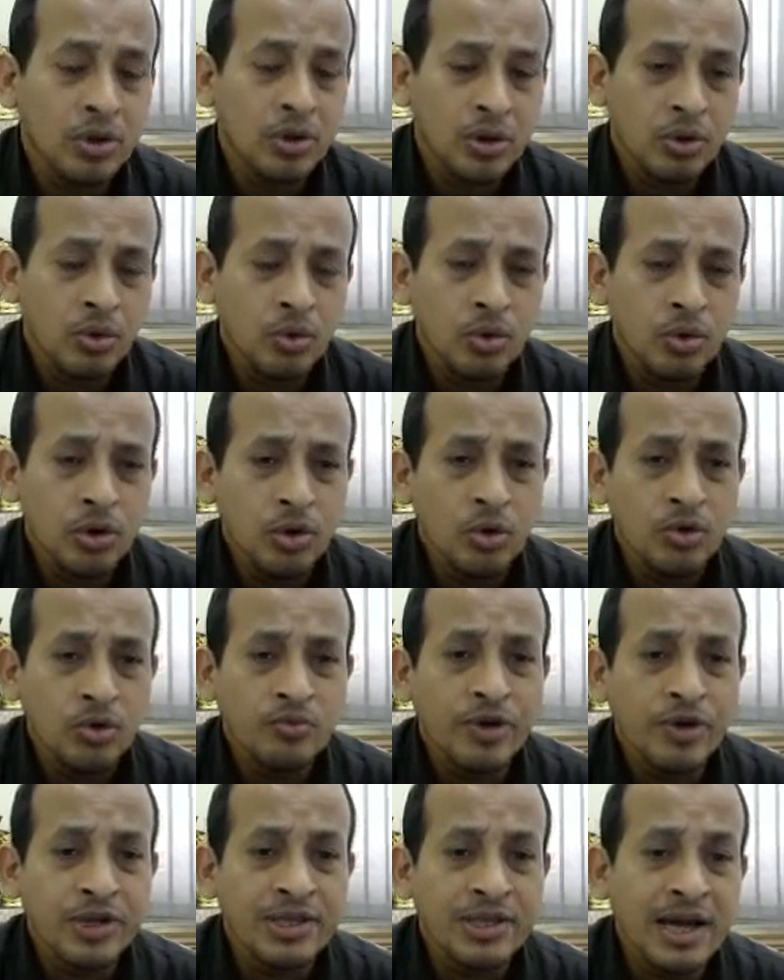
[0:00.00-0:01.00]
will
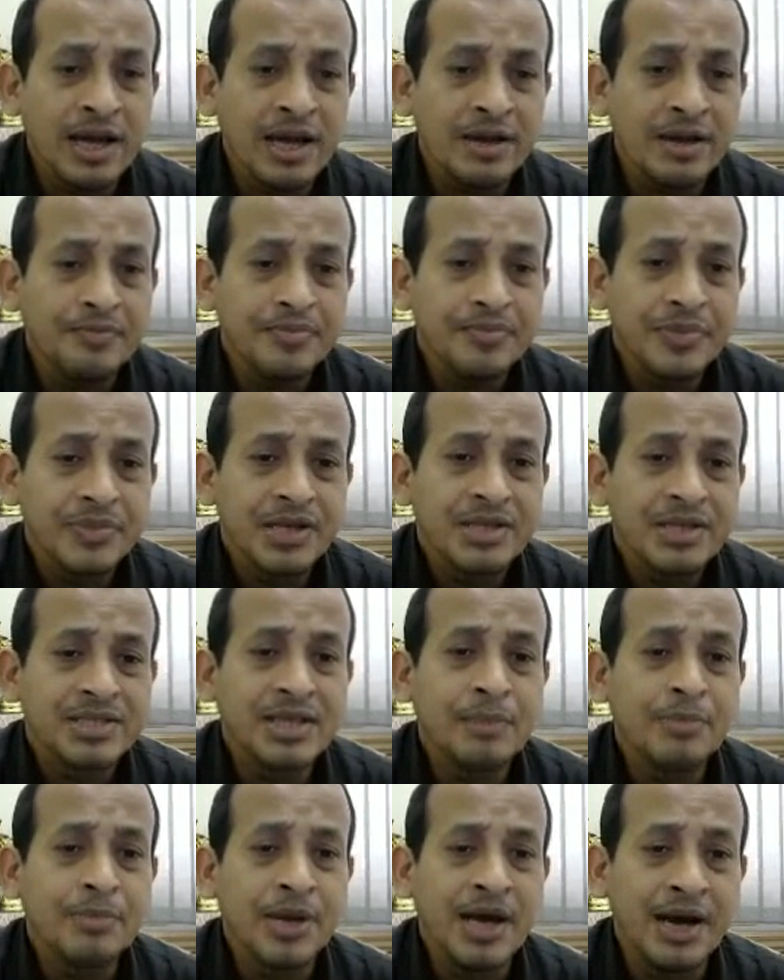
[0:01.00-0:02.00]
look for the
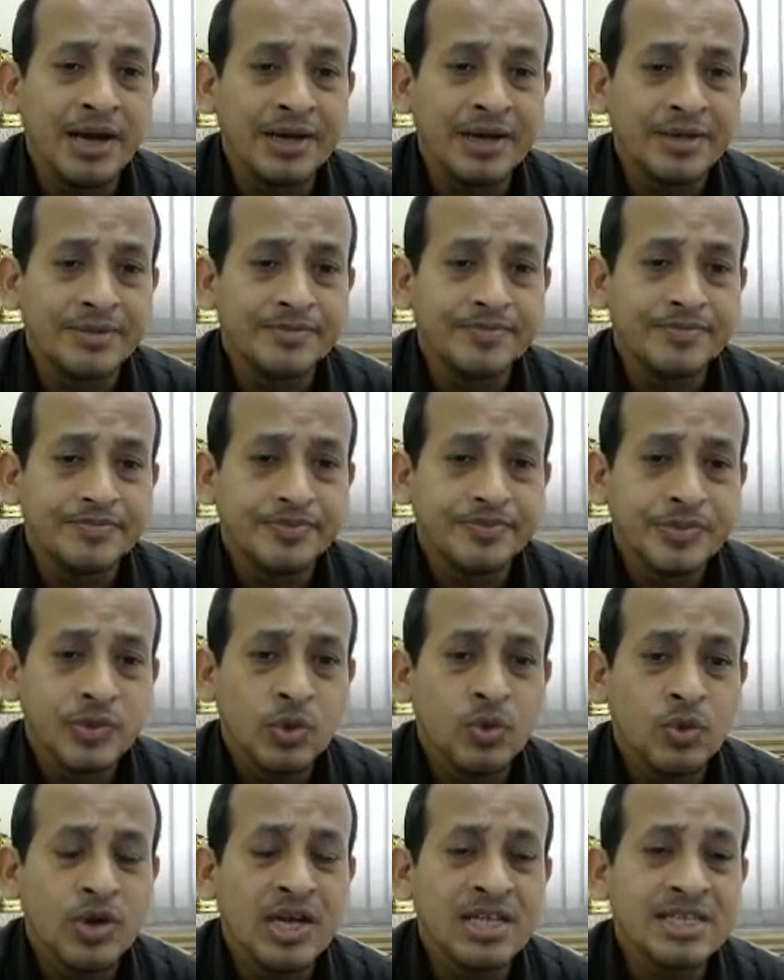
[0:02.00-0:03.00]
supplier
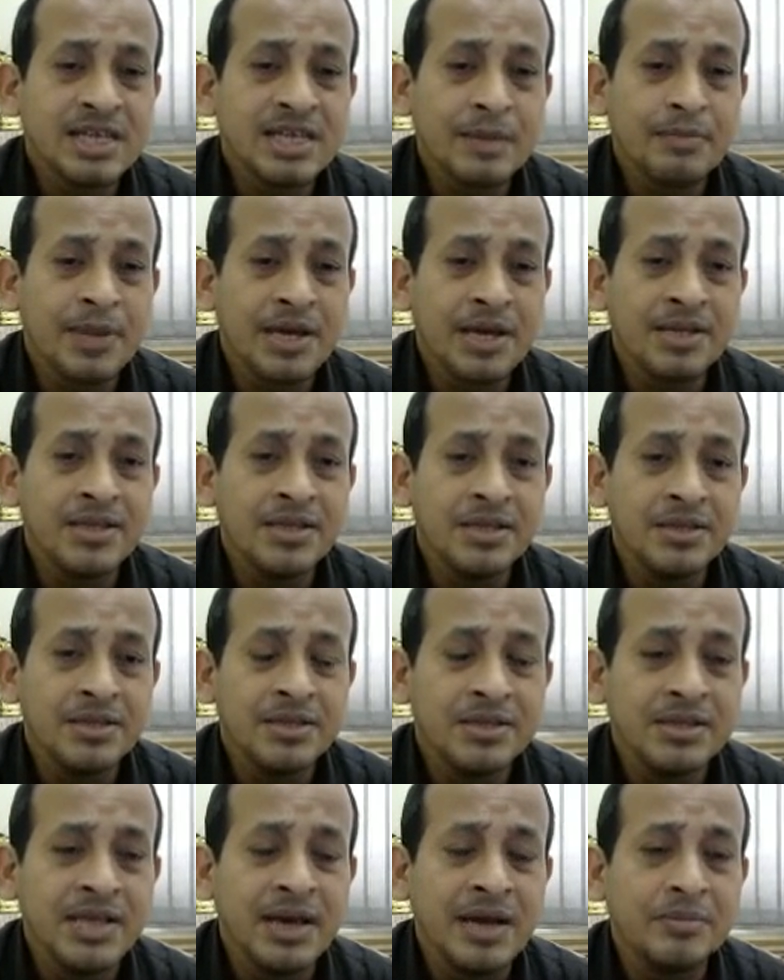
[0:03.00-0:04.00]
who can supply
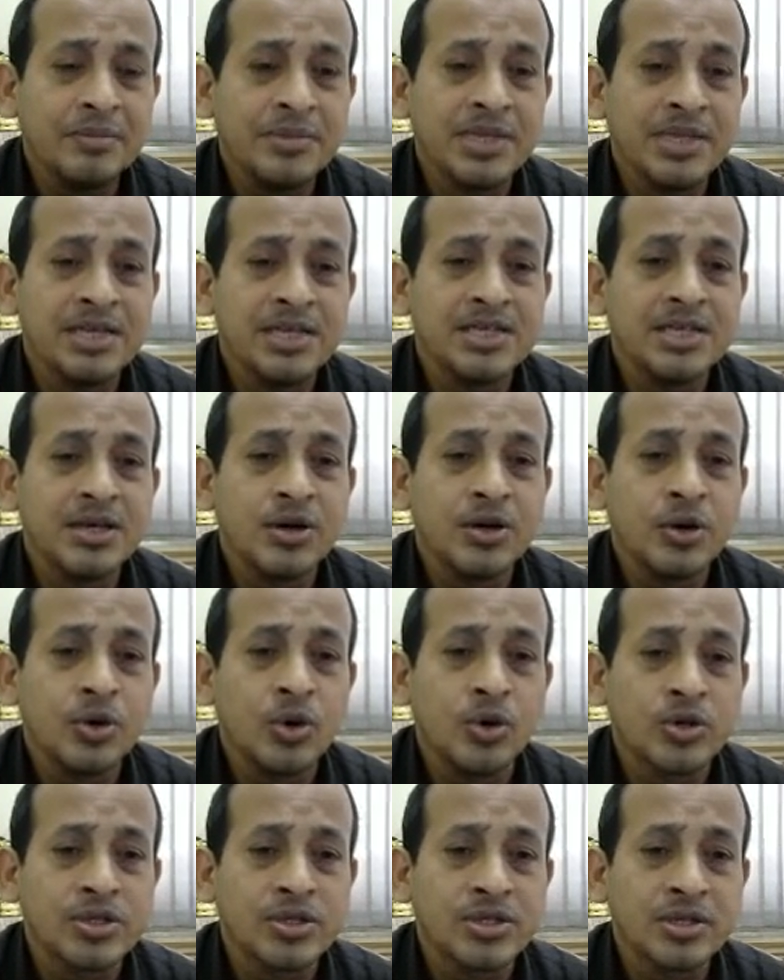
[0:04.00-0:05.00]
them these
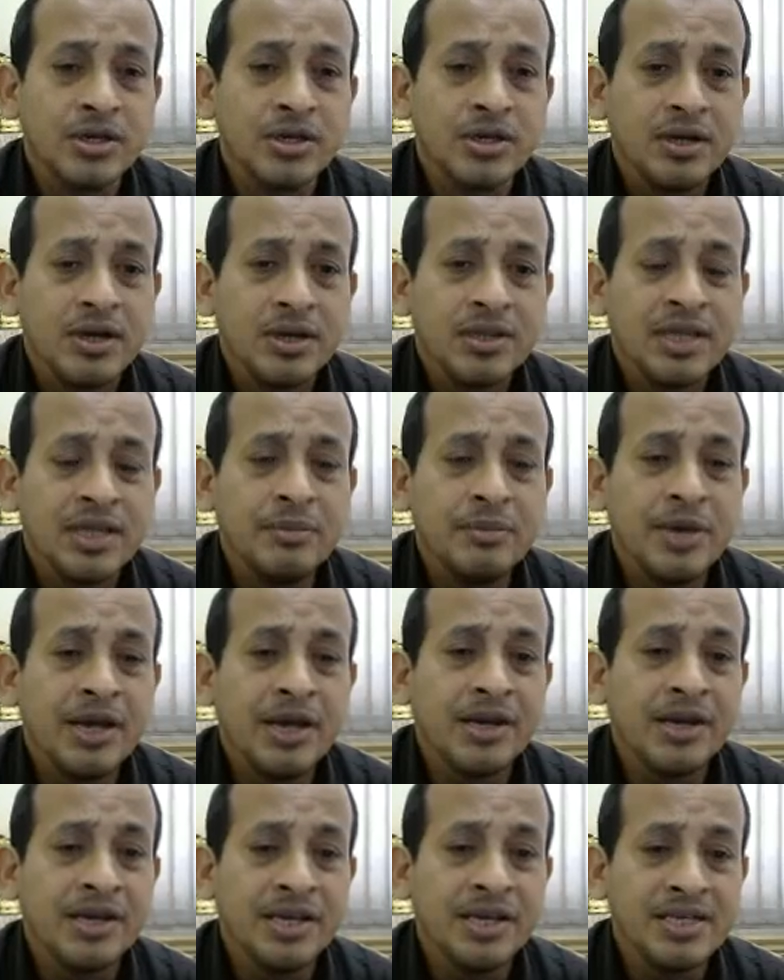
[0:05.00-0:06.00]
goods. They may
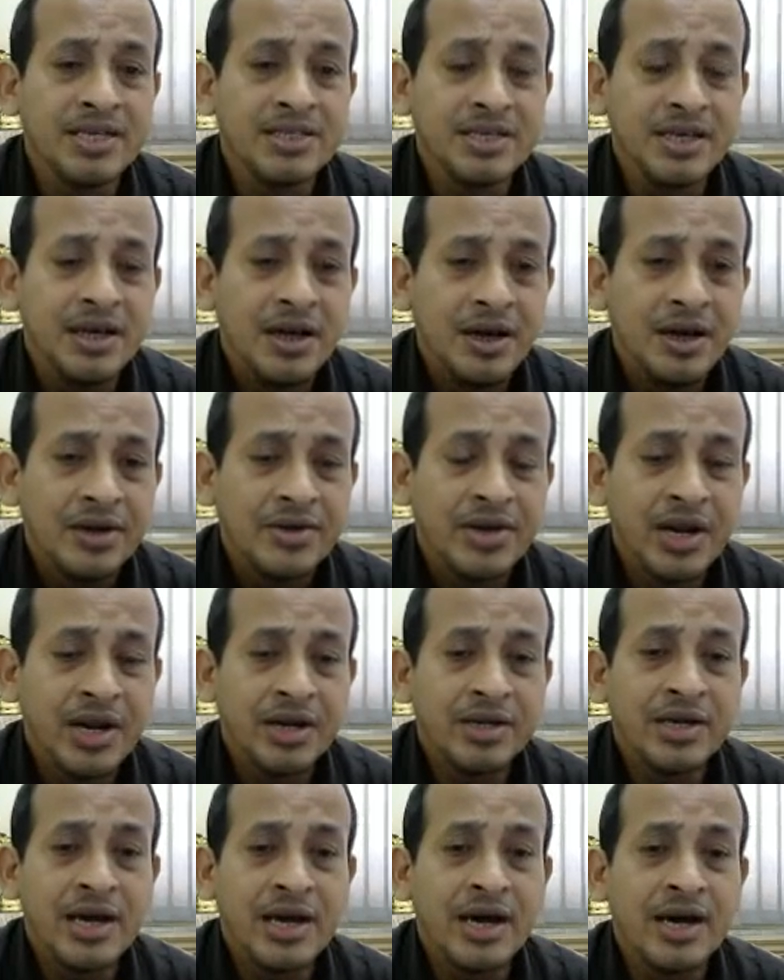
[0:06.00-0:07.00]
release
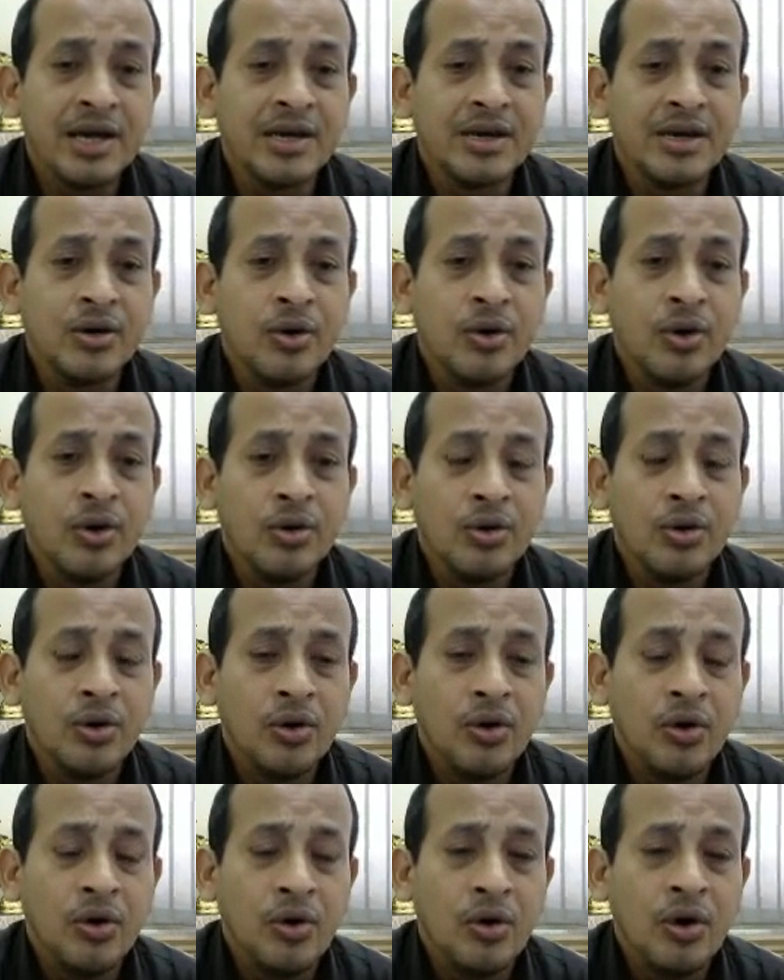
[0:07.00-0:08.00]
tender
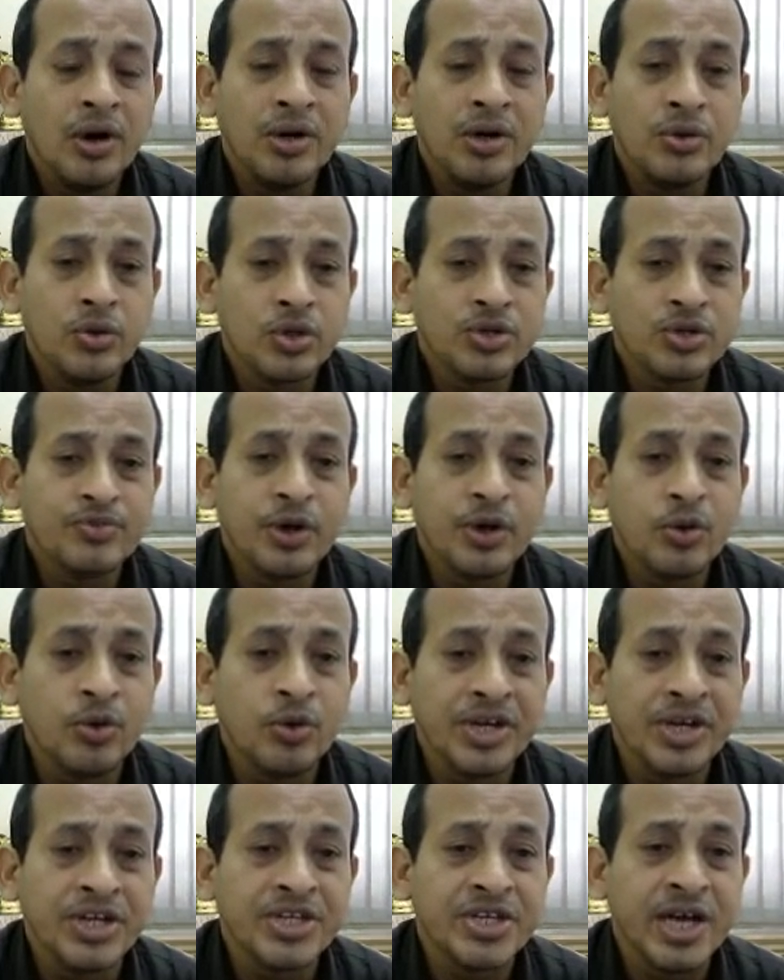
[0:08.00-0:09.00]
or looks for
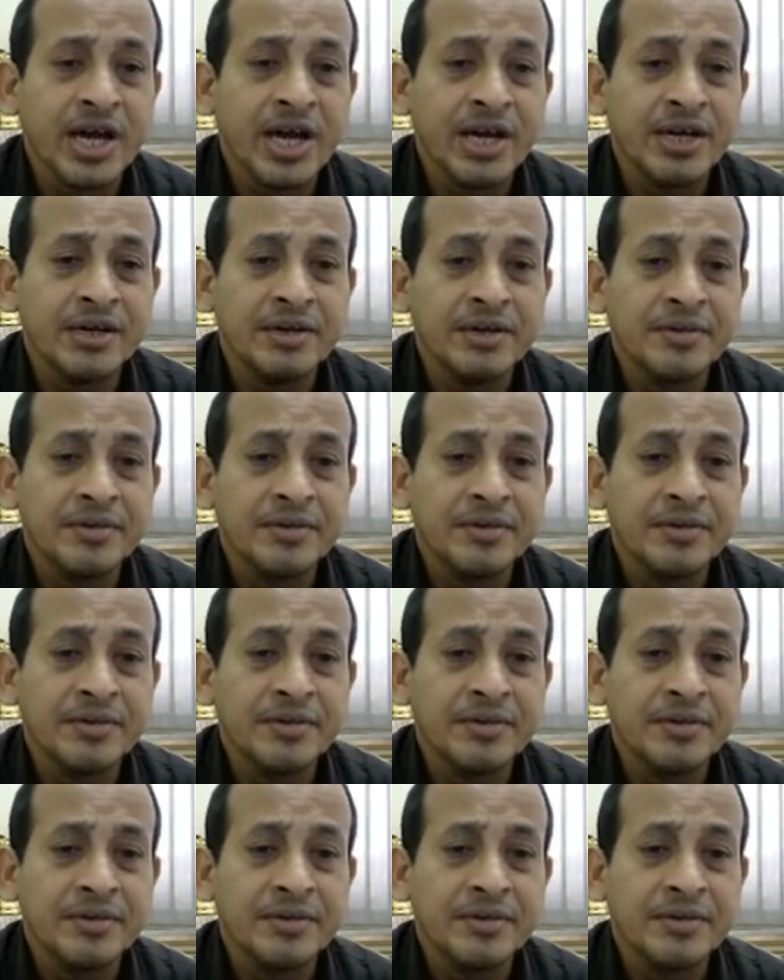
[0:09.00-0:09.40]
quotation.